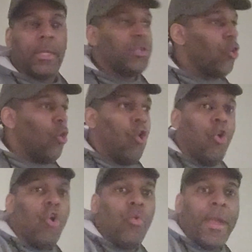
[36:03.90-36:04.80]
It's
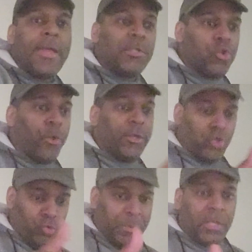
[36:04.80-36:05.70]
always going
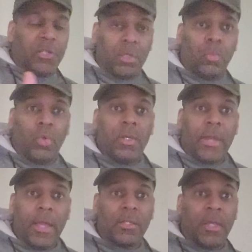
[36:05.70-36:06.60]
to be
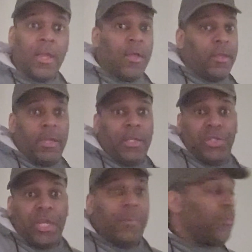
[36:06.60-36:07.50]
someone next.
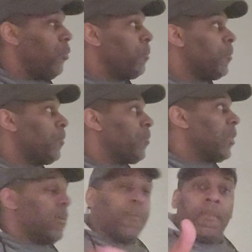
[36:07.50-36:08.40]
Example,
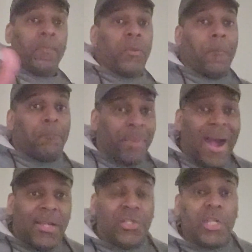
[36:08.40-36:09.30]
the
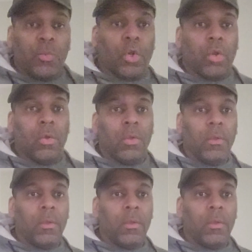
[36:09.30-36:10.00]
boxing world,